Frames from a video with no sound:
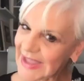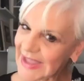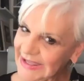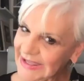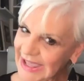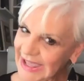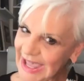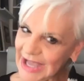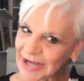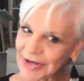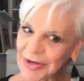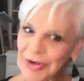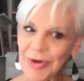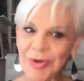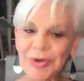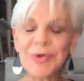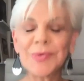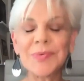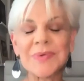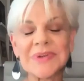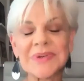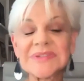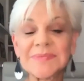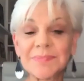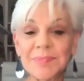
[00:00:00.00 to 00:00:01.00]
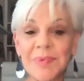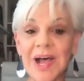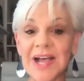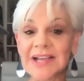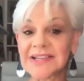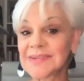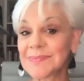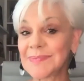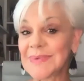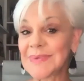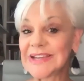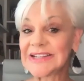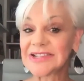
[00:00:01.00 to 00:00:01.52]
can go to
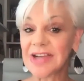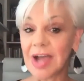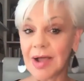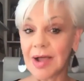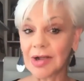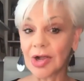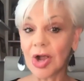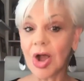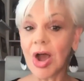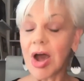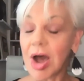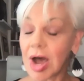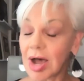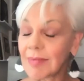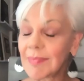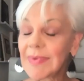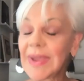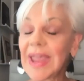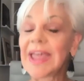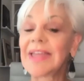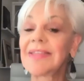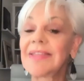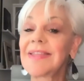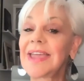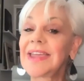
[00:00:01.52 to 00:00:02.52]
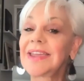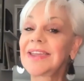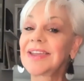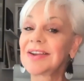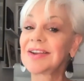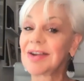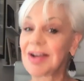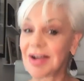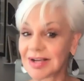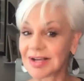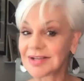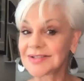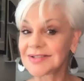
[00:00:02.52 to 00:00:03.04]
riskblossoming.com, and they can
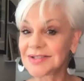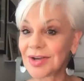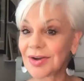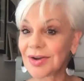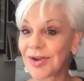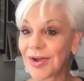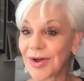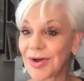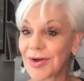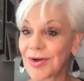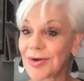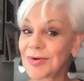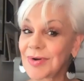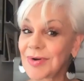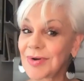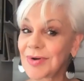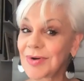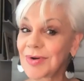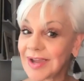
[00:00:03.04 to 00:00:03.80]
also go at